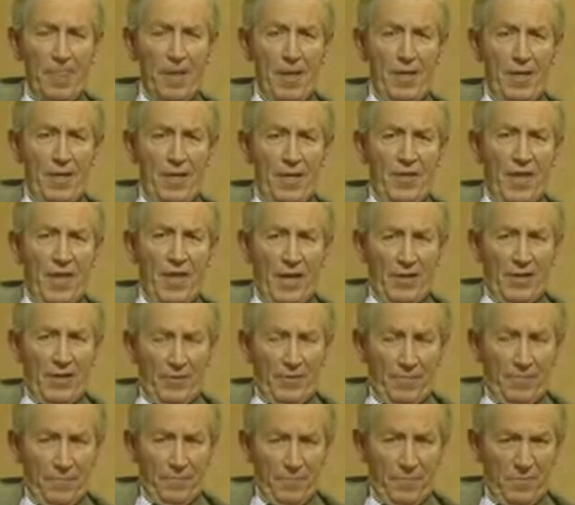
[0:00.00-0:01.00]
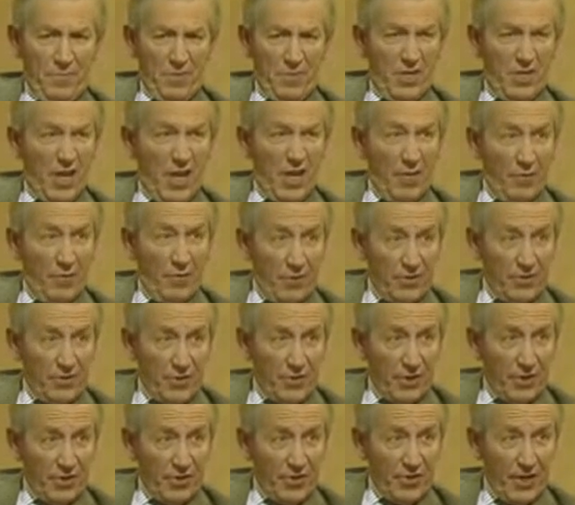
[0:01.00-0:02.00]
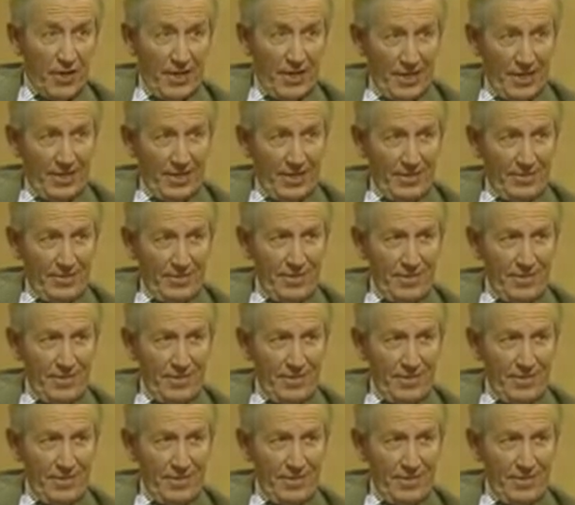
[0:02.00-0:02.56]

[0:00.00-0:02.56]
that the aphoristic style,